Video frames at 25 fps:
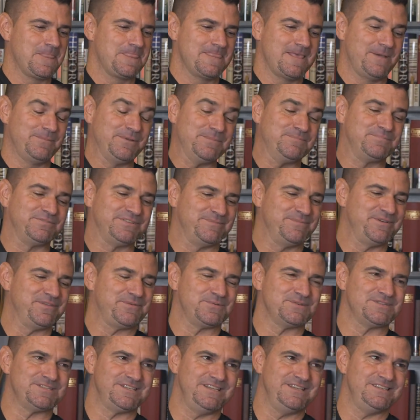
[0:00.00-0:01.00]
I mean, Plymouth
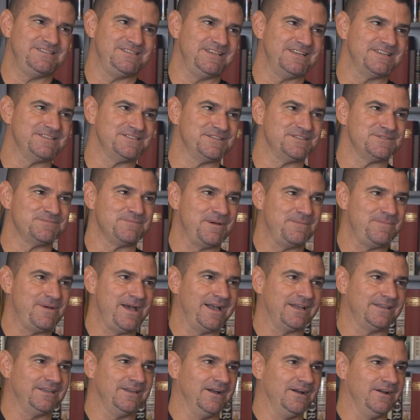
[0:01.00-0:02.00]
was easy because it's my
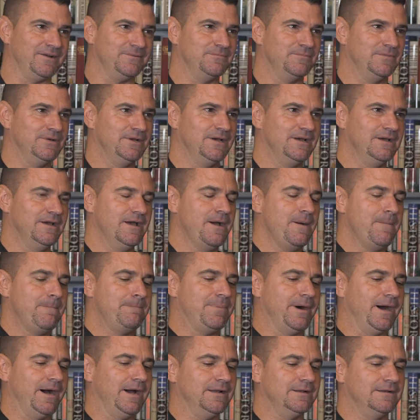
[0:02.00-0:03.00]
backyard. Right.
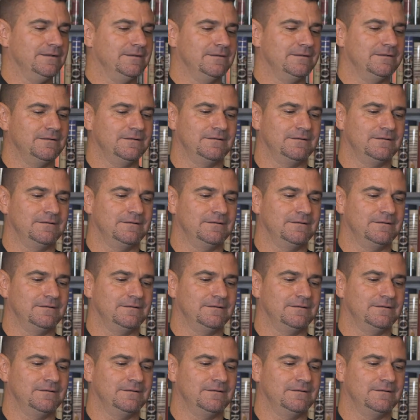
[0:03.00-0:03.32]
But